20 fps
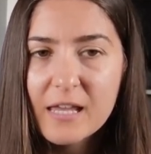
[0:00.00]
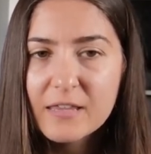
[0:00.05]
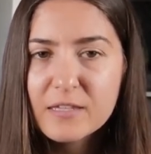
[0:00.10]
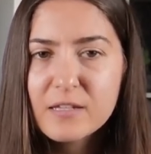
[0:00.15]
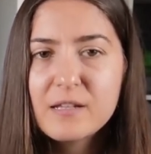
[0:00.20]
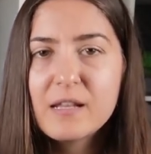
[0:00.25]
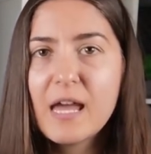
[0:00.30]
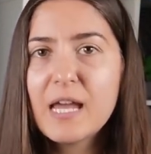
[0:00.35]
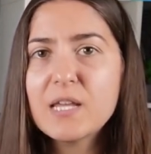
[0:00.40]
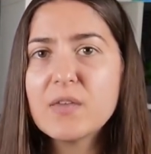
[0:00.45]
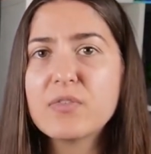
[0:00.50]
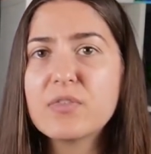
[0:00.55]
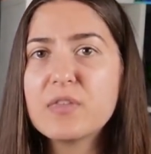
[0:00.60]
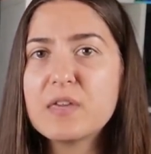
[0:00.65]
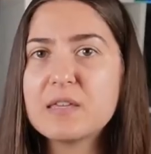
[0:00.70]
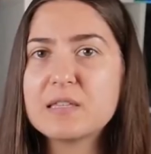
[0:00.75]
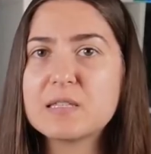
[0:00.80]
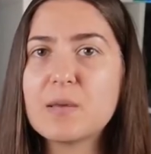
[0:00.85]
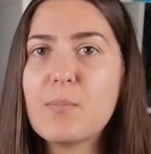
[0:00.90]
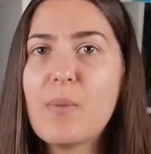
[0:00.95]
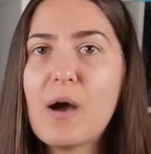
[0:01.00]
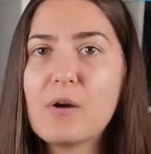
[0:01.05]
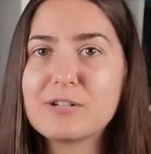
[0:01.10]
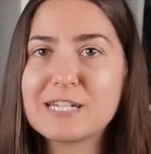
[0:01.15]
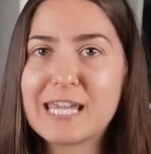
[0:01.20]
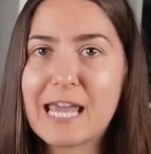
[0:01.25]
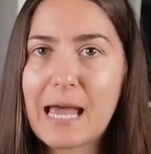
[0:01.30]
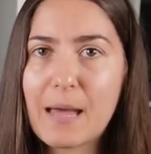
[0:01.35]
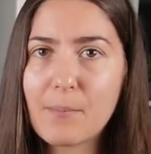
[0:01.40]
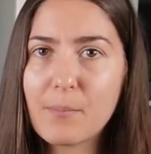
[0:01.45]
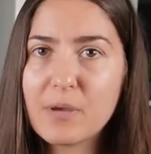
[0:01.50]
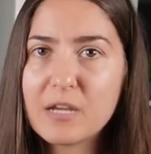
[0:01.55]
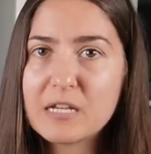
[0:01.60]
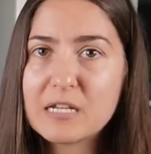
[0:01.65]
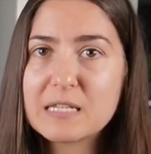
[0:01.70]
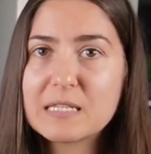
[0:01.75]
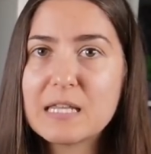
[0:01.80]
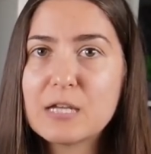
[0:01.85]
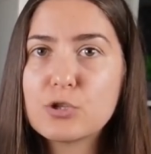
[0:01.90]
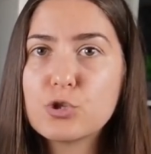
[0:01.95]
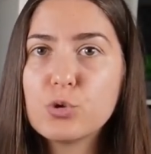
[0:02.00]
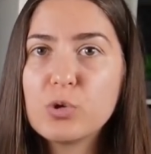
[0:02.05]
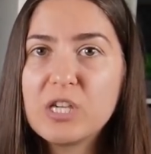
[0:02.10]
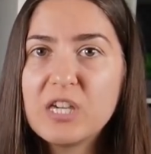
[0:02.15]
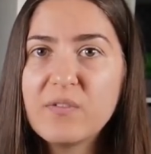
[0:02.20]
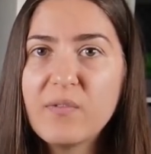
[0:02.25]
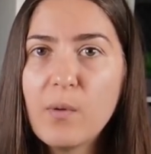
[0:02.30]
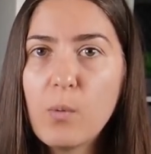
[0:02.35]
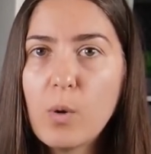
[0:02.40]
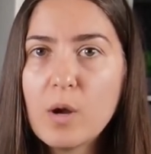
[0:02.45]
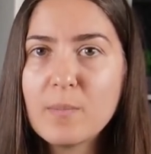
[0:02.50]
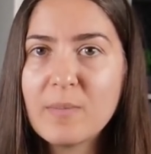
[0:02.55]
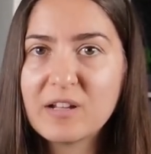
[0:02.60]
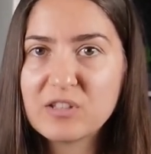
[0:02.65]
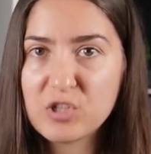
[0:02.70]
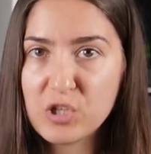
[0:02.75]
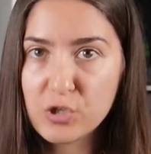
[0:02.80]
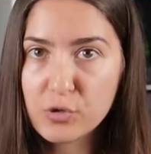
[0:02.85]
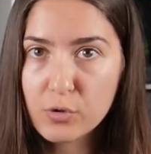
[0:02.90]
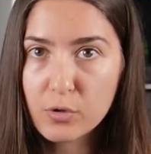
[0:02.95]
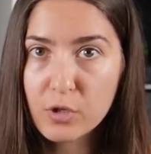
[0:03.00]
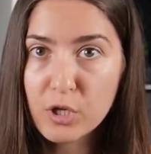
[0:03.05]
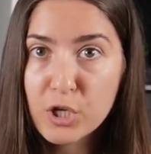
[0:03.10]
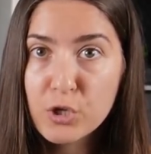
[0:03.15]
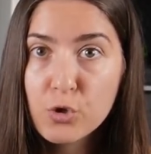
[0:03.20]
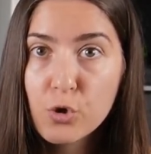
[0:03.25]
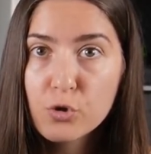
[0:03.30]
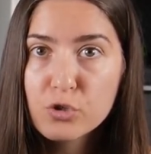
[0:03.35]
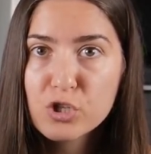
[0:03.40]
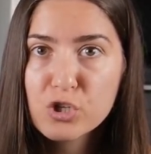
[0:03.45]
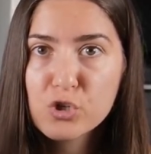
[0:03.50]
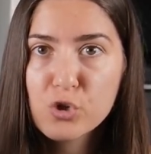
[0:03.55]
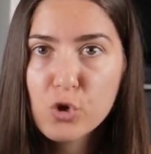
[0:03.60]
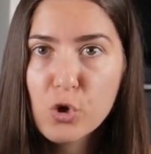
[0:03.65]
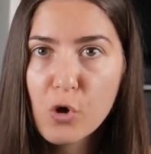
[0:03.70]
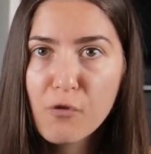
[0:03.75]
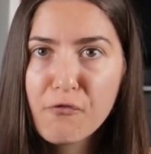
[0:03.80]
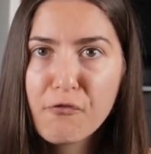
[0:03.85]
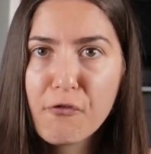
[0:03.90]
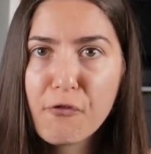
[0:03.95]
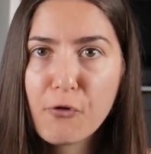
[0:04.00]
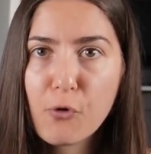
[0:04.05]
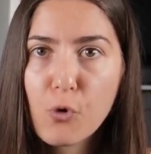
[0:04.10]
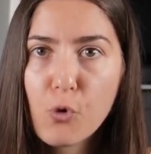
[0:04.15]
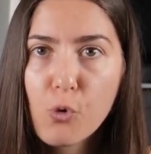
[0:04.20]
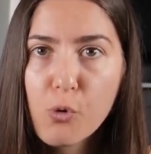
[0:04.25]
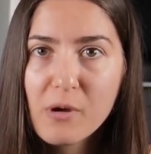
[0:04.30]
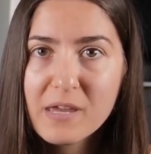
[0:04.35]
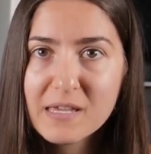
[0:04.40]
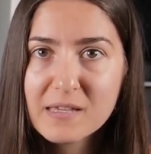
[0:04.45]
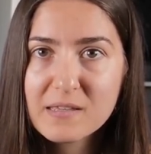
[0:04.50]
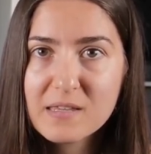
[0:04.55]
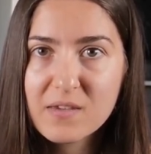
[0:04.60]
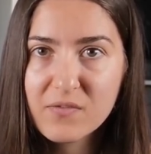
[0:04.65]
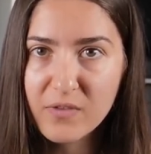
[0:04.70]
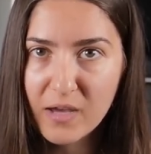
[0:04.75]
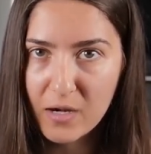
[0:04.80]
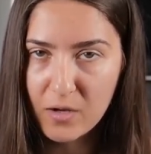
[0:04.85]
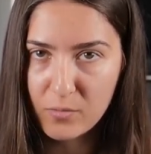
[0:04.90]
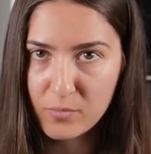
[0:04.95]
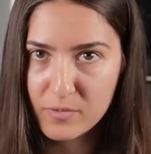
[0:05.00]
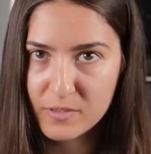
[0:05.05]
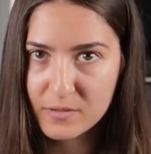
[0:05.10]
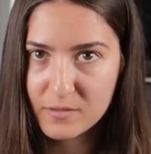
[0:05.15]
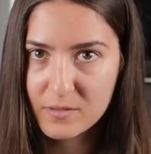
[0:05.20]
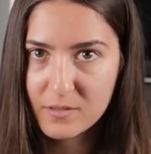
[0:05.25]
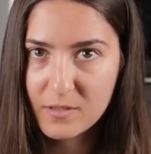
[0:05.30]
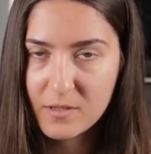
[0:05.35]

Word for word: The nice things about Gambit is that you give away material in order to go for quick development.